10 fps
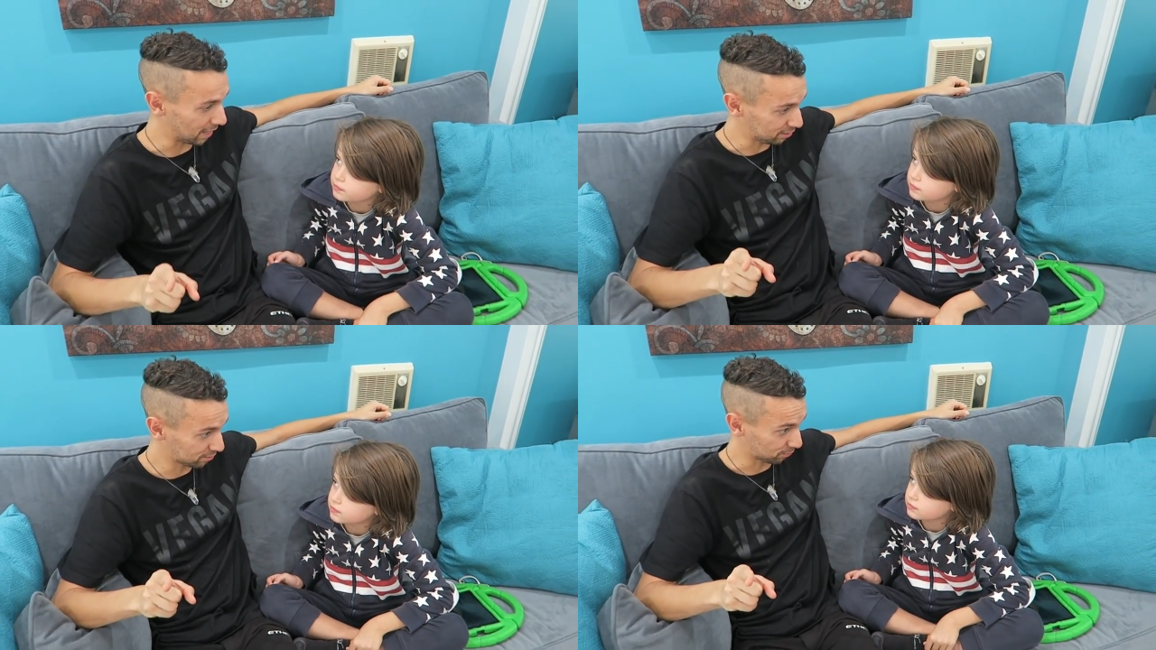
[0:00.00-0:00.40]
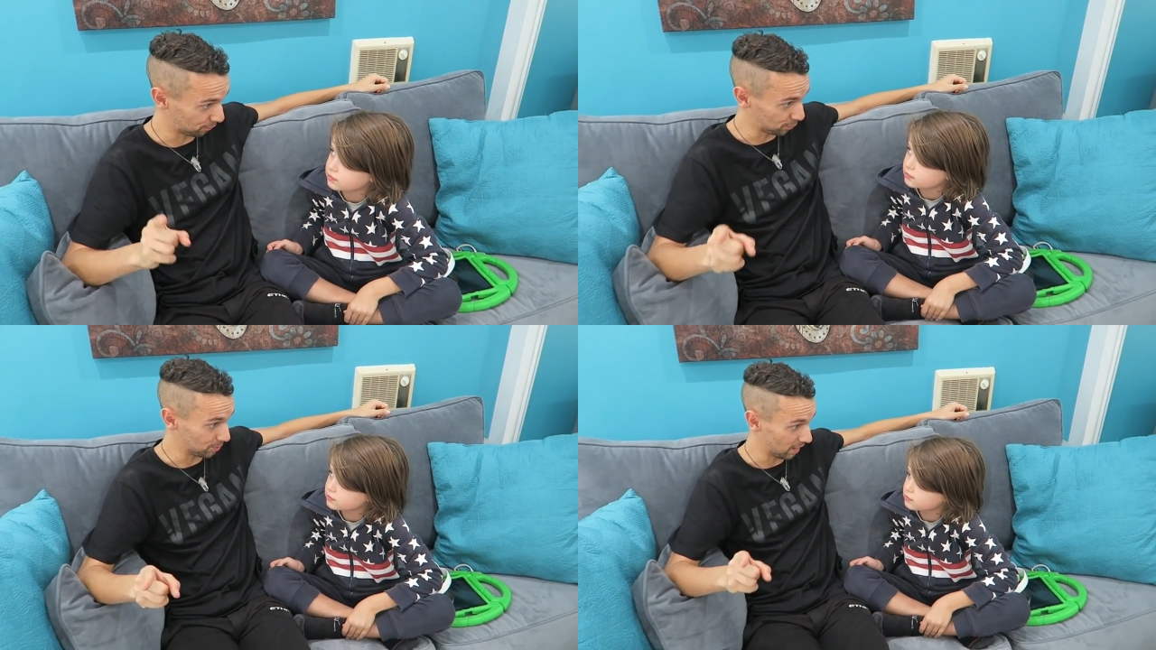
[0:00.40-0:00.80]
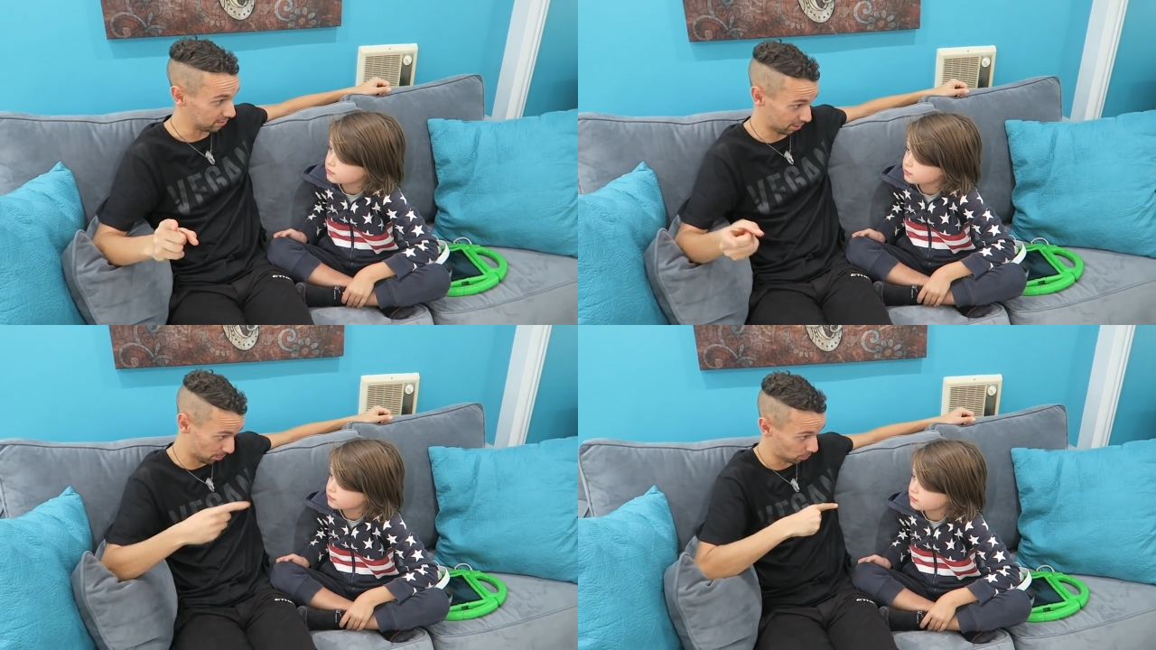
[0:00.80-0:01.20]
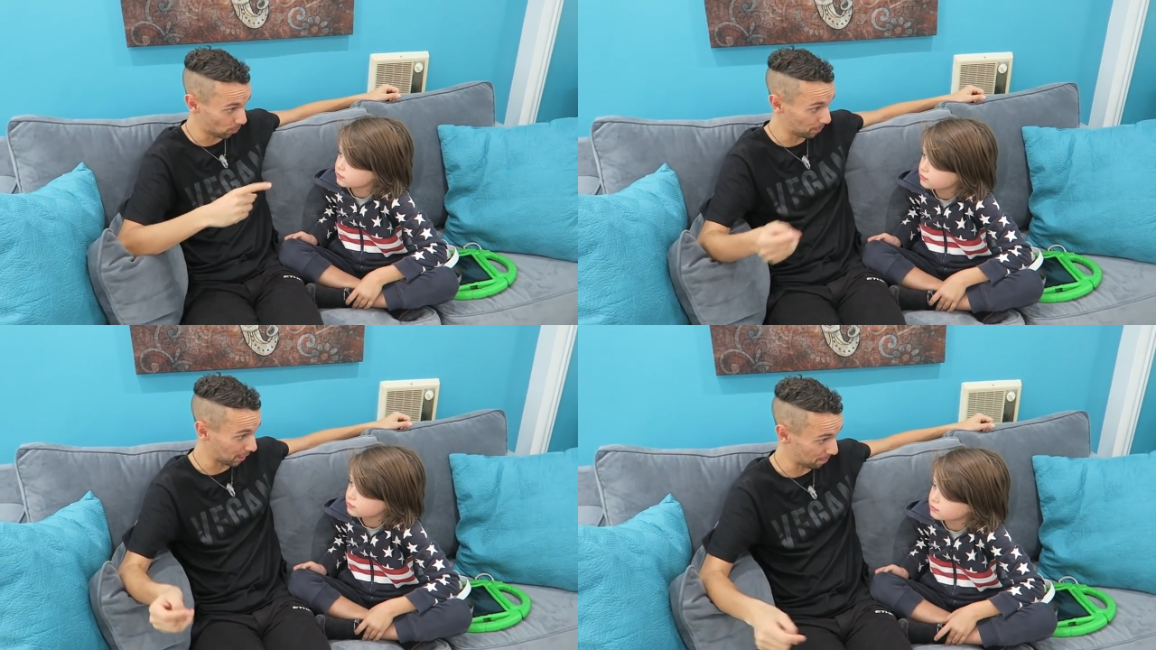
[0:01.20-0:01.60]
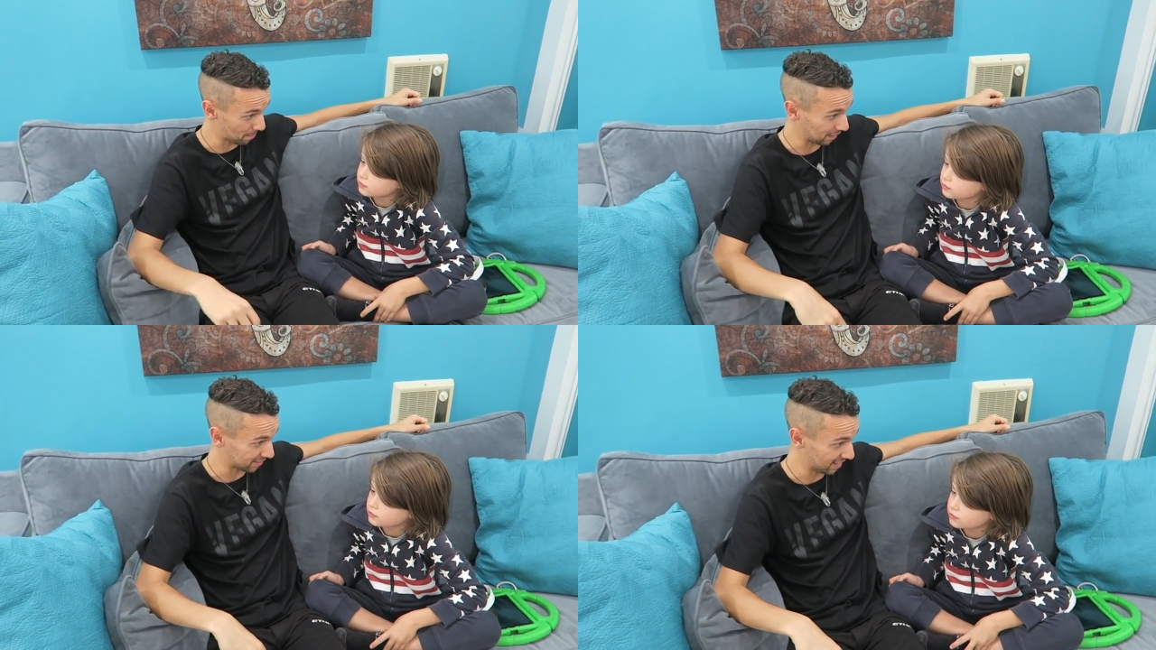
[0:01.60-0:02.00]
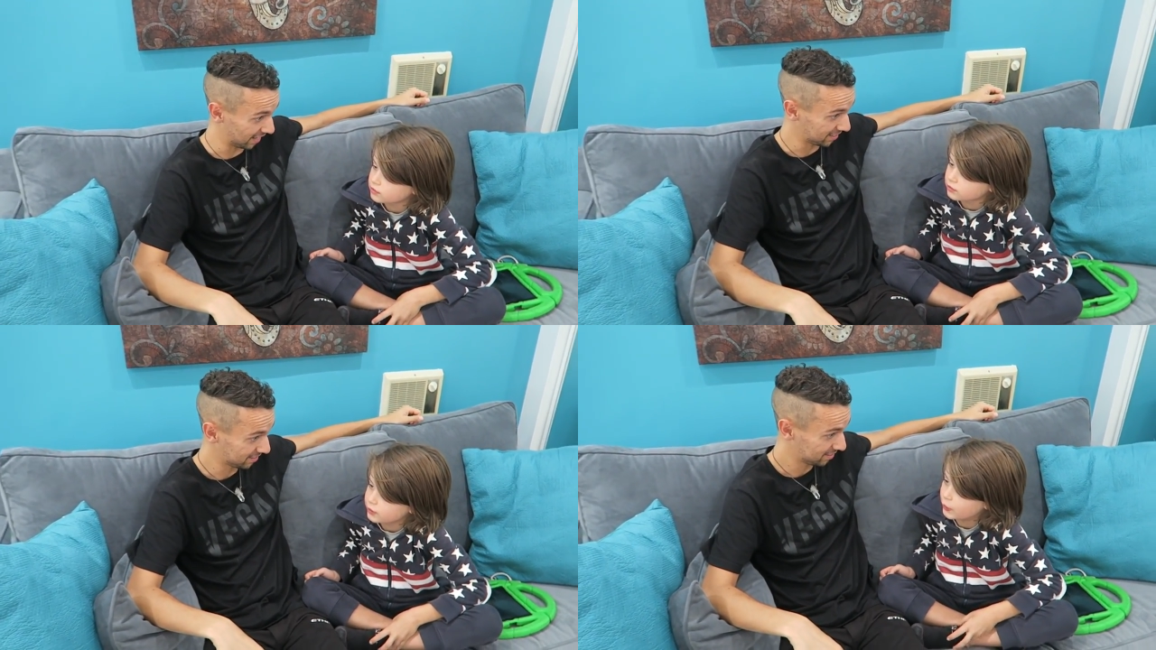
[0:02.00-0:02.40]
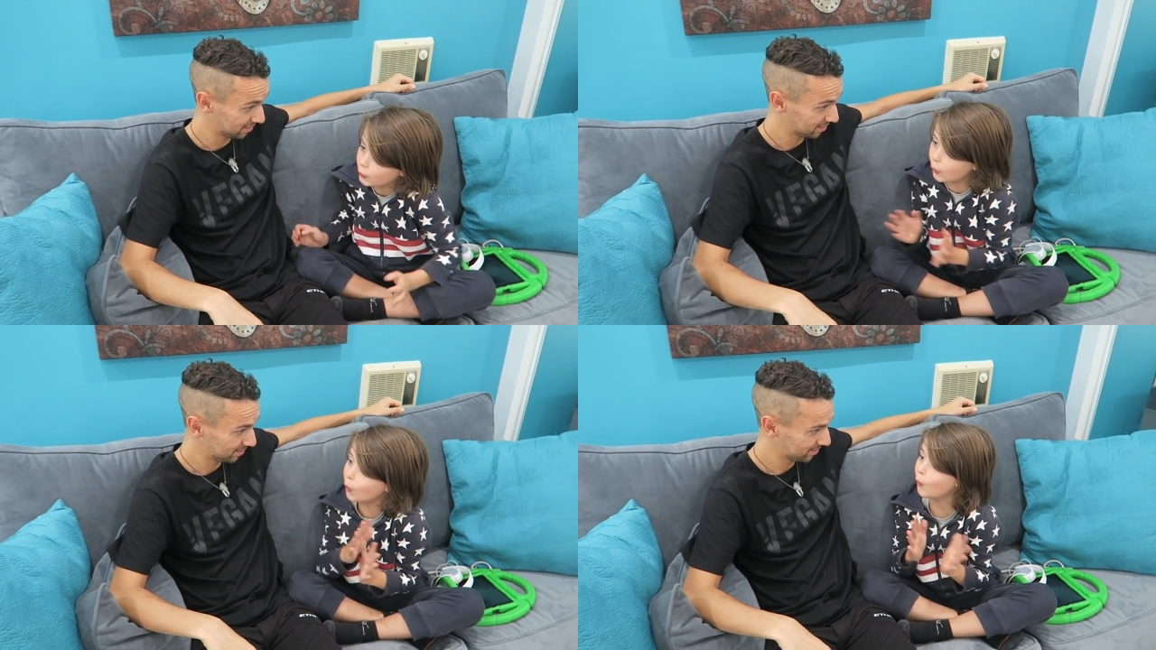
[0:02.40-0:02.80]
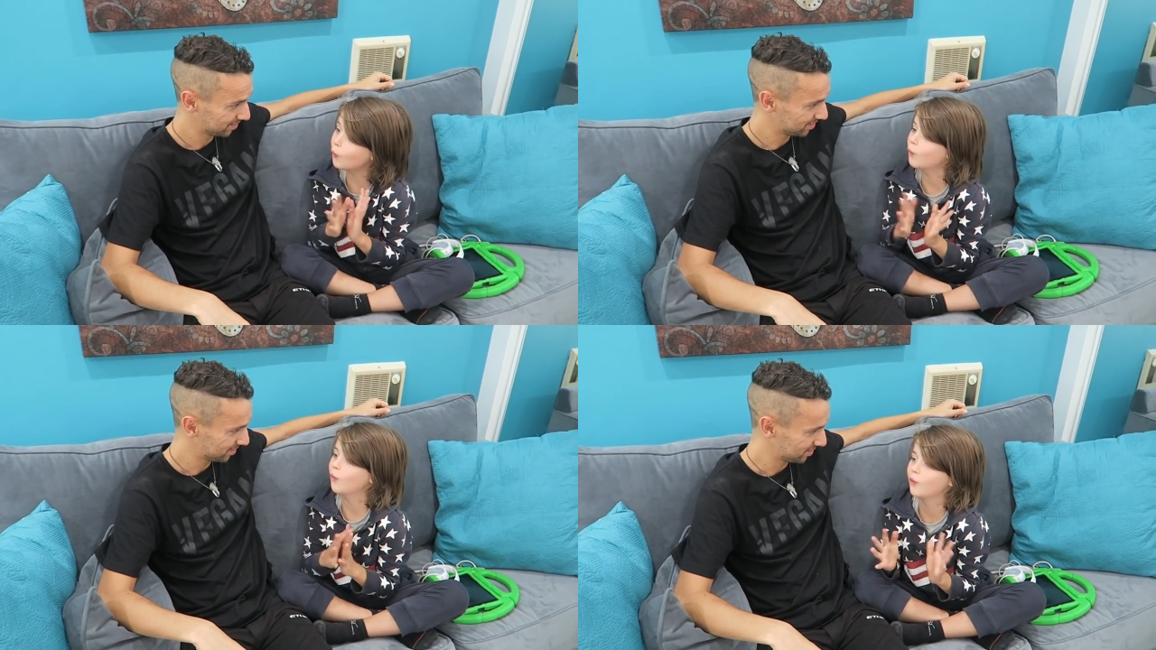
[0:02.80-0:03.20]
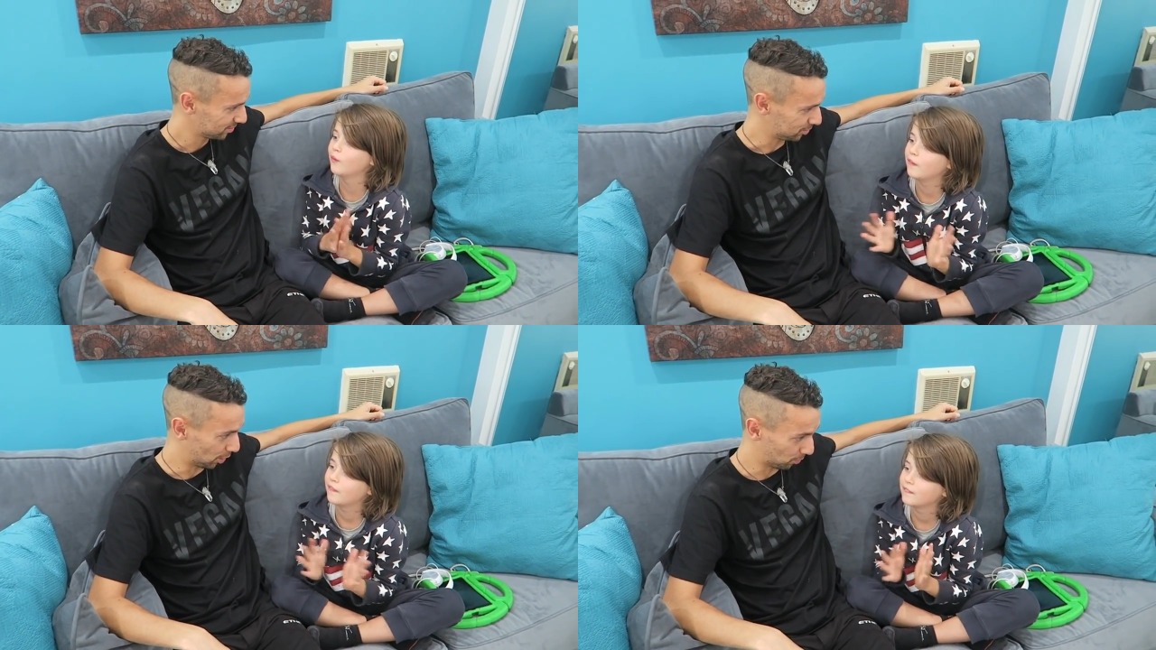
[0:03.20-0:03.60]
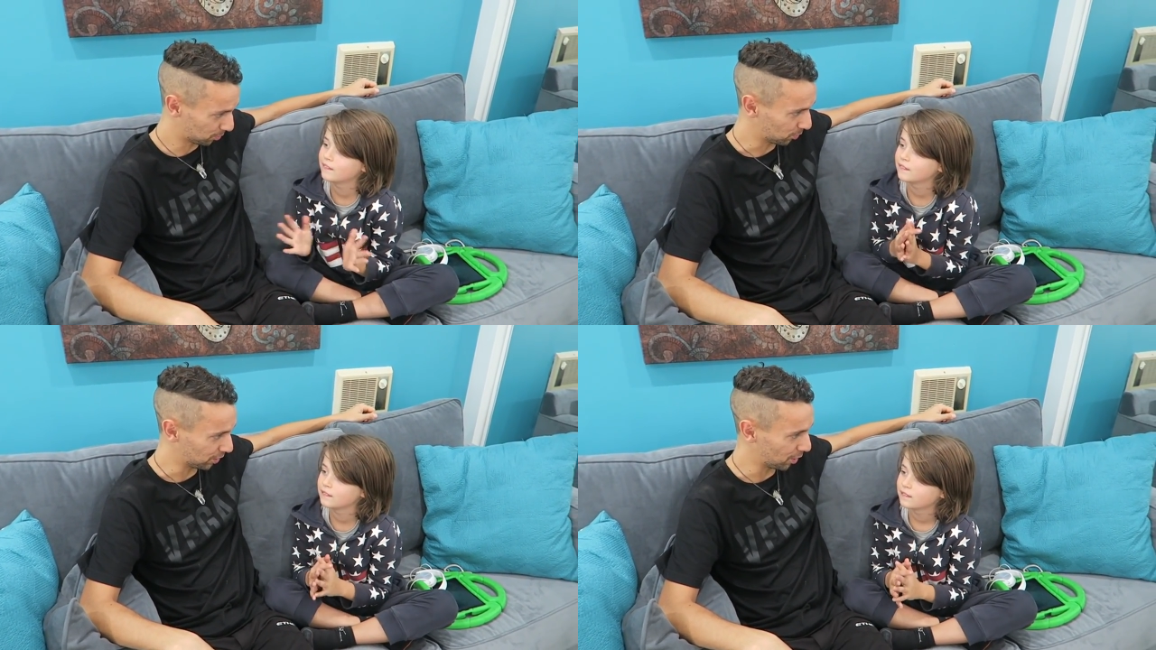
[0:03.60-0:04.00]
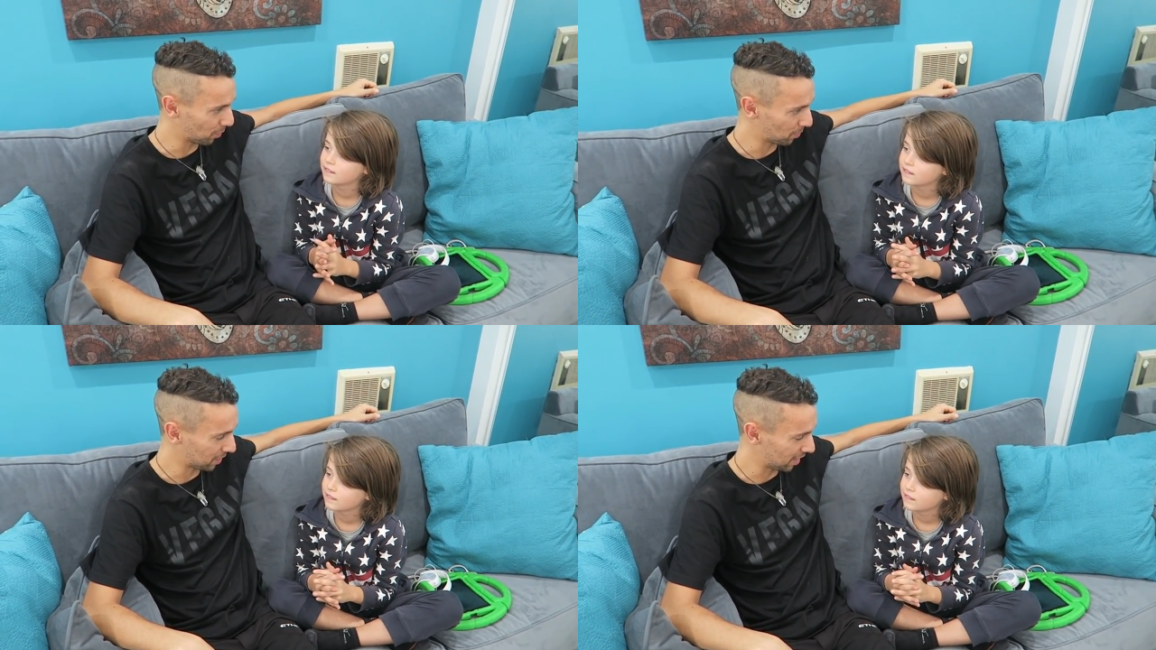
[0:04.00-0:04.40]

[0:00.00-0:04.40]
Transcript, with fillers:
Speaker 1: place for a few days and then we will be coming back to LA. Oh! Do you know, yeah. want to know where we're